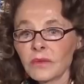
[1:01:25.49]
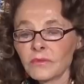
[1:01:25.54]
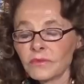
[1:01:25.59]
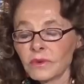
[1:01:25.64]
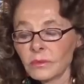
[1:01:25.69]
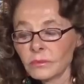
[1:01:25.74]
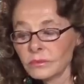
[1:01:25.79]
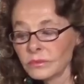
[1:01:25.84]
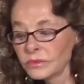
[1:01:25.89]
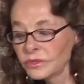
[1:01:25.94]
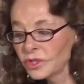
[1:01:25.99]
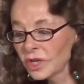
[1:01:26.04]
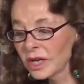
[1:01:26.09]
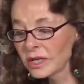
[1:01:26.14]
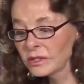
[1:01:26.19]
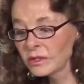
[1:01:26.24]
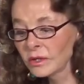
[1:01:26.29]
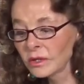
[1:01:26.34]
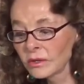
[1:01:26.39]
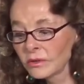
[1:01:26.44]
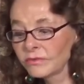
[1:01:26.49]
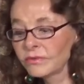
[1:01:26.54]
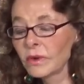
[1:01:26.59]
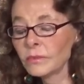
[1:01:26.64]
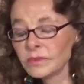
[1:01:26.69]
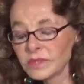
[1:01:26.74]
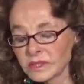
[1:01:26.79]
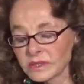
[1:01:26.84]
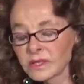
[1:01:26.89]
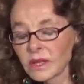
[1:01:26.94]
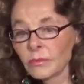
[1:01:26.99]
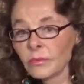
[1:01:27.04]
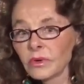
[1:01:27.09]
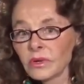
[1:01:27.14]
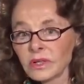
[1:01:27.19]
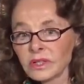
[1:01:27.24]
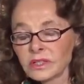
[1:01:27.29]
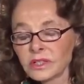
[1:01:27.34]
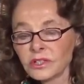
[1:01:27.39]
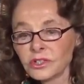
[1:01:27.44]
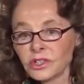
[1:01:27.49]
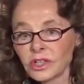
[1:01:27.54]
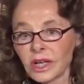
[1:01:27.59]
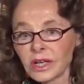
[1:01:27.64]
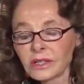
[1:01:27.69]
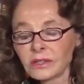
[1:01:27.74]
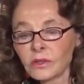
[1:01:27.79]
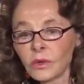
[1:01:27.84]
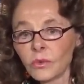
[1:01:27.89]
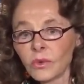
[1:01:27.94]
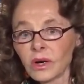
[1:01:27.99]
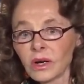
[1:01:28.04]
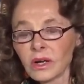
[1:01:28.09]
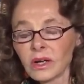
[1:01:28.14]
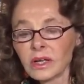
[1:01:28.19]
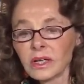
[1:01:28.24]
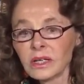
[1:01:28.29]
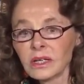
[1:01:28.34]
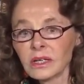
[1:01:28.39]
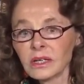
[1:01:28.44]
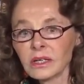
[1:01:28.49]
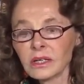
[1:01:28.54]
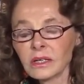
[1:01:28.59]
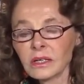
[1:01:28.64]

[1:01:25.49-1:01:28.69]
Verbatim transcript: from, Janu- from December into January